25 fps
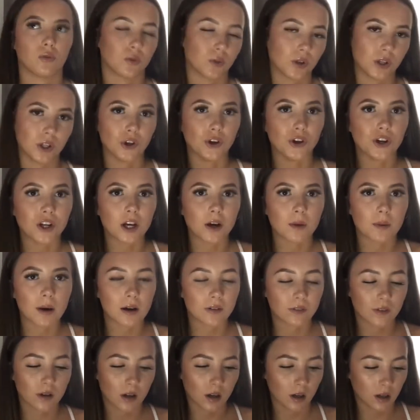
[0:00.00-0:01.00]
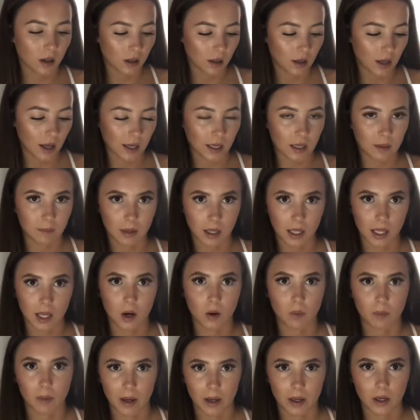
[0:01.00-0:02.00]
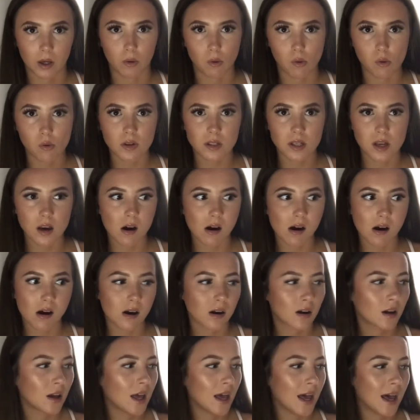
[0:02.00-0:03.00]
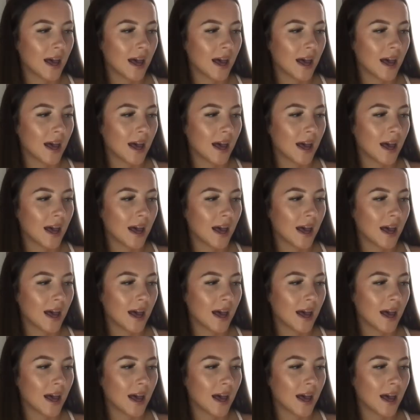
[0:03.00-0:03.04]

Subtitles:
go to uni or whatever, I can be a little bit cozier,